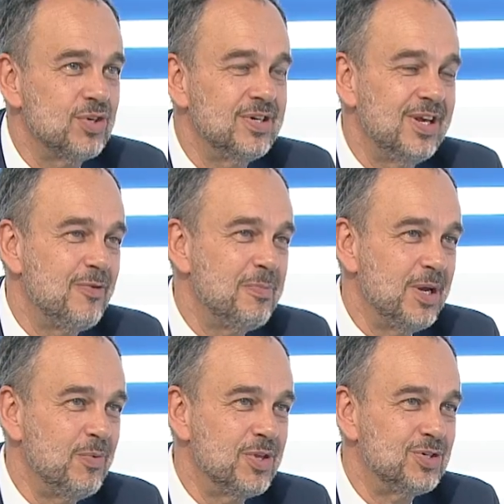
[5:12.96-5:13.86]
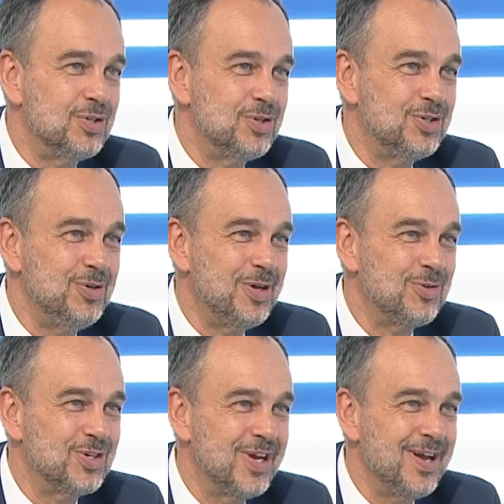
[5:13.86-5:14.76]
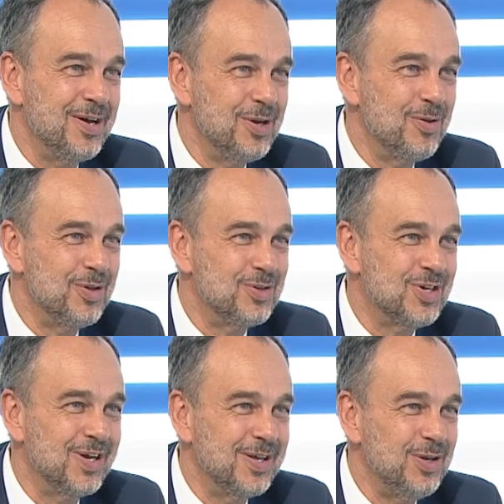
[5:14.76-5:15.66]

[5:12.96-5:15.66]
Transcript: indeed for being with us in the studio today. I know that